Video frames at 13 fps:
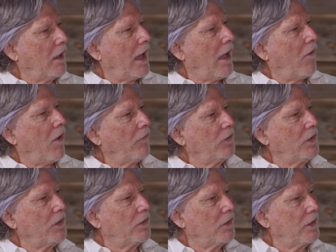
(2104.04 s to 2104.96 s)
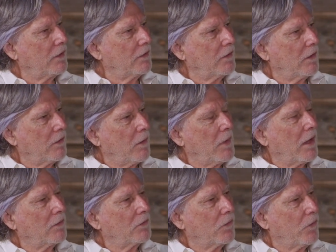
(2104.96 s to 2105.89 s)
how often do you think
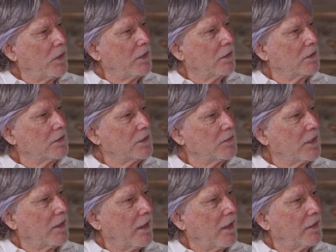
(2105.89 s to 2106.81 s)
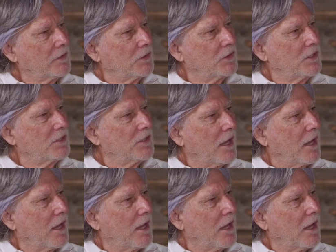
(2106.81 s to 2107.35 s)
about Queen Elizabeth since she's